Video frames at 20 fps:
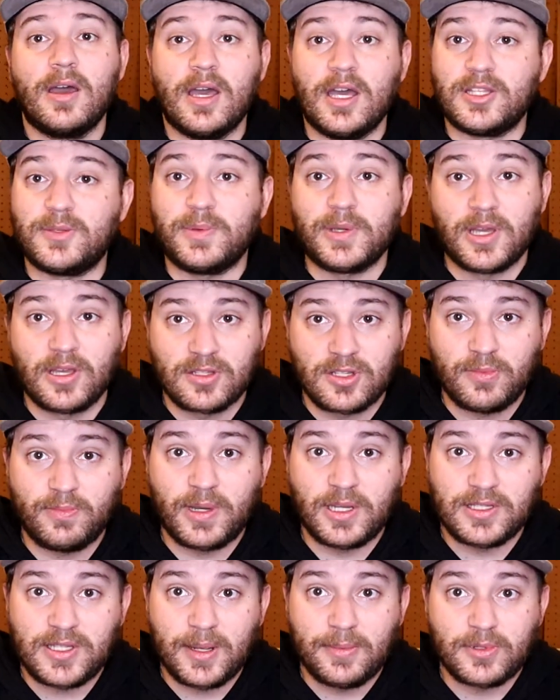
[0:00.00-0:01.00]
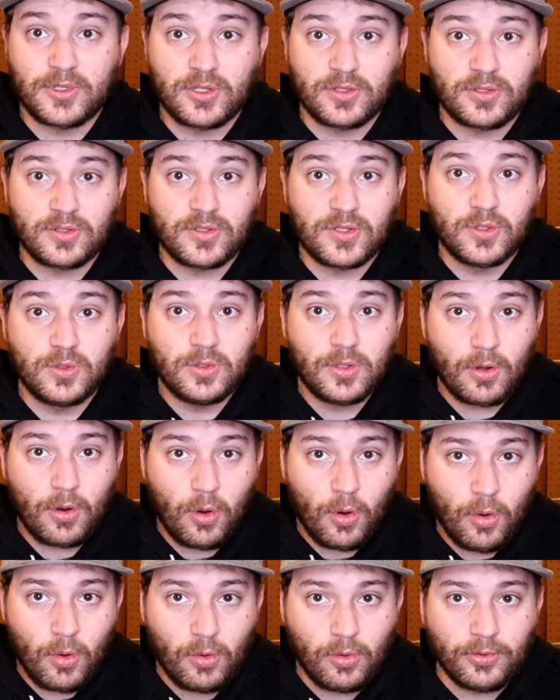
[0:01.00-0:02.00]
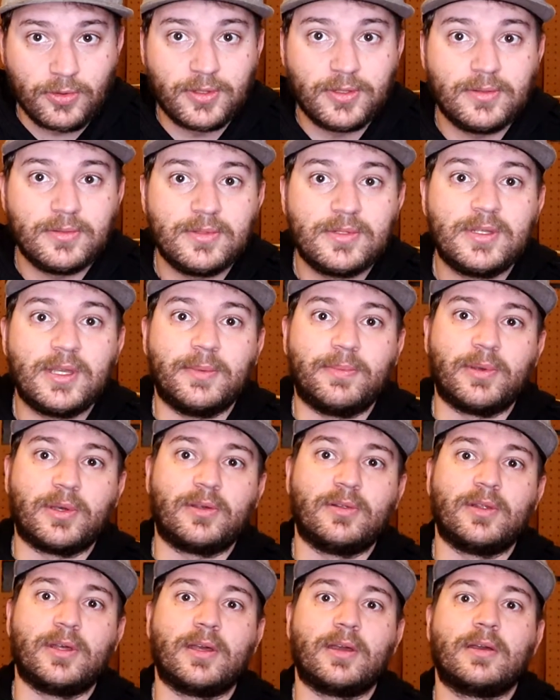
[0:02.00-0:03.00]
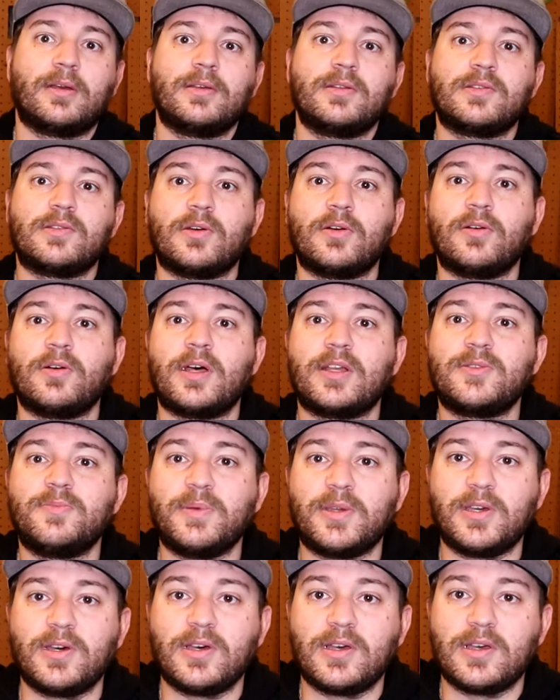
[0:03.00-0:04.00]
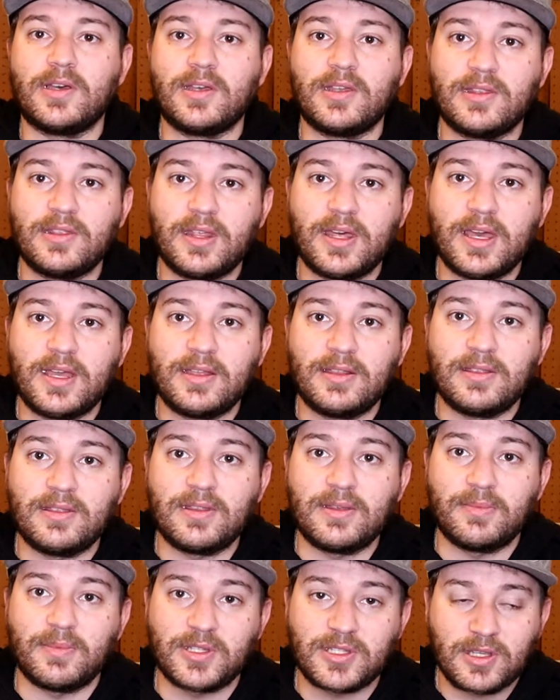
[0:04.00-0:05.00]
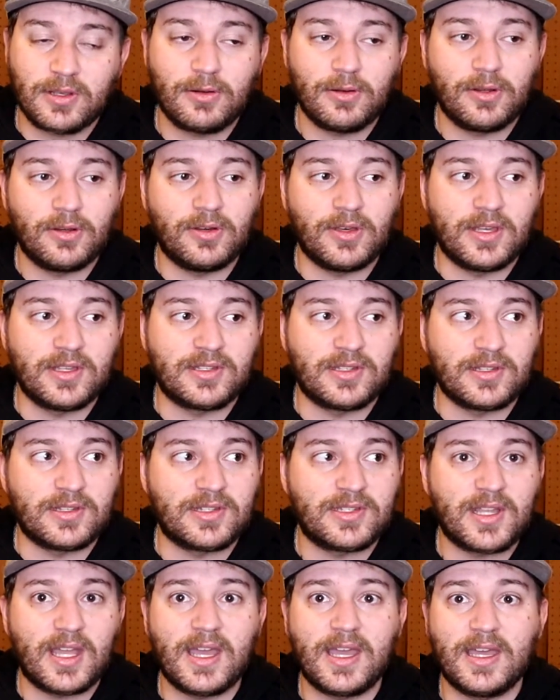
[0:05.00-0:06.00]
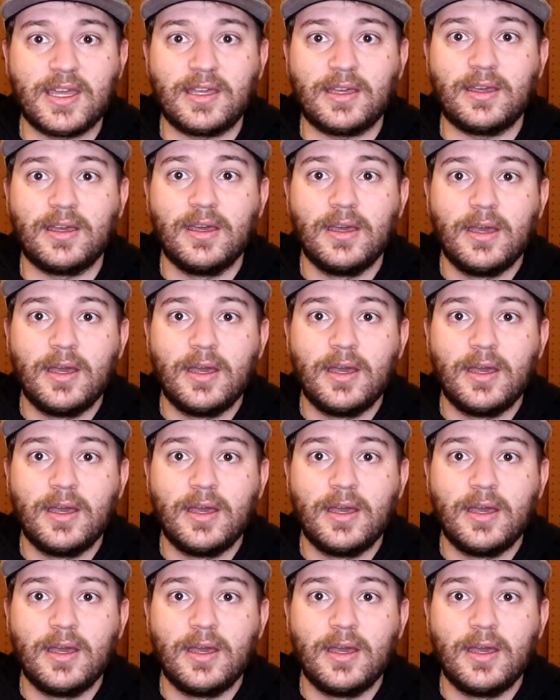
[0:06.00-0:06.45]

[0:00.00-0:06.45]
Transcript: it's because our bed temperatures are too cold typically. So that's because then the material isn't staying